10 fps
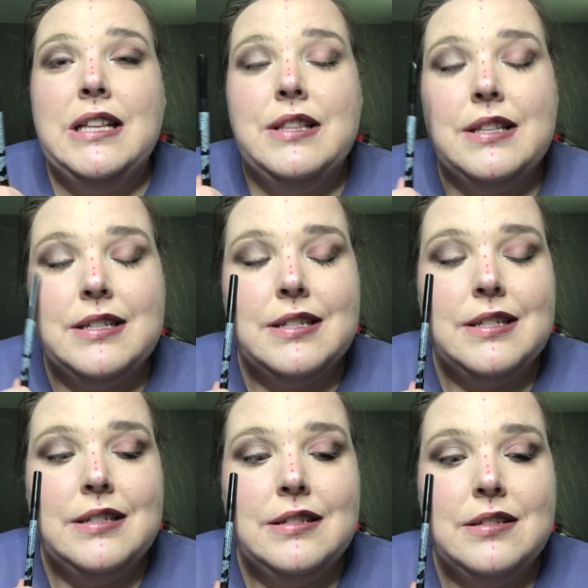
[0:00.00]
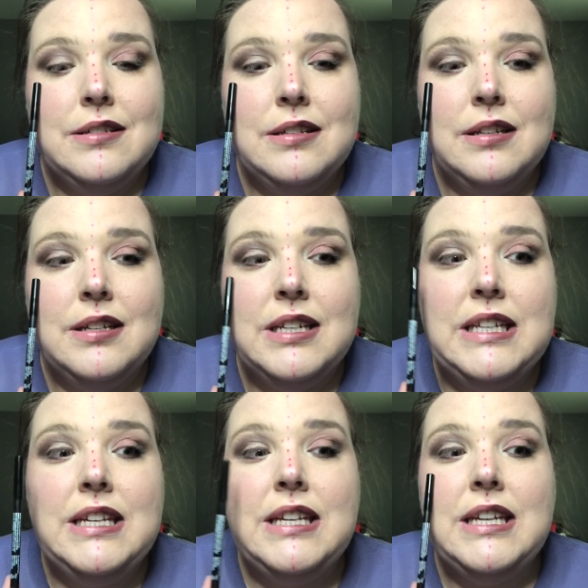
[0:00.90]
This is
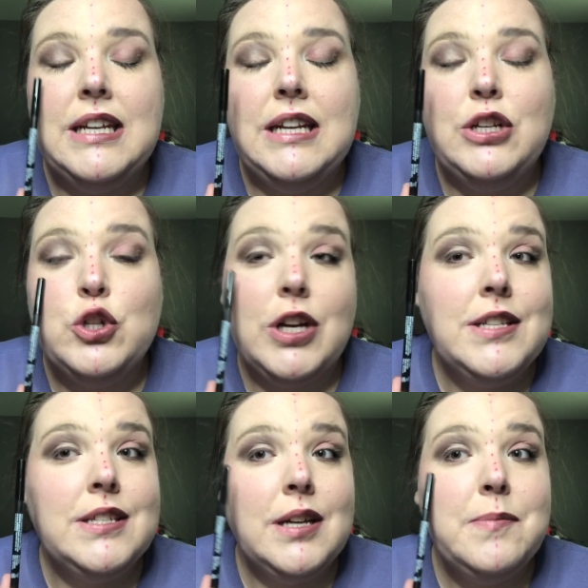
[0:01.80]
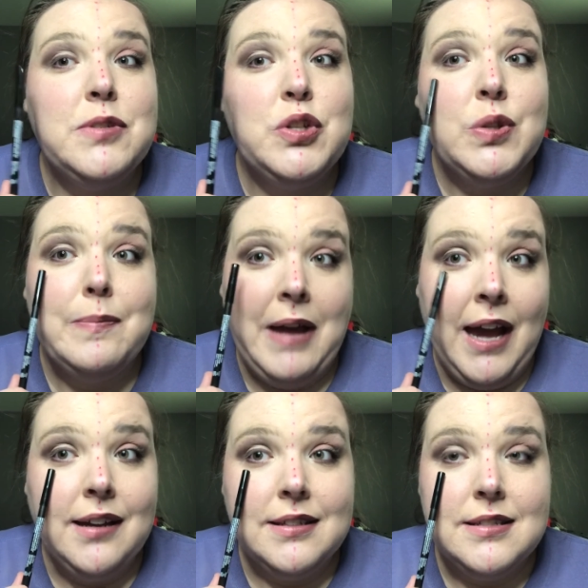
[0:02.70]
getting dressed up to the
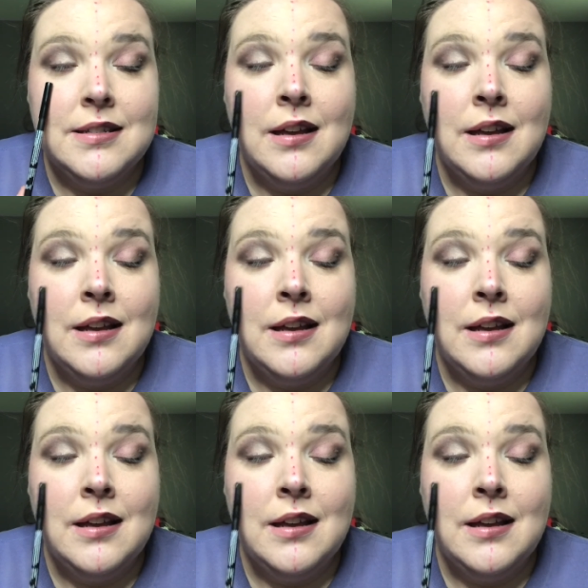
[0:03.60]
max.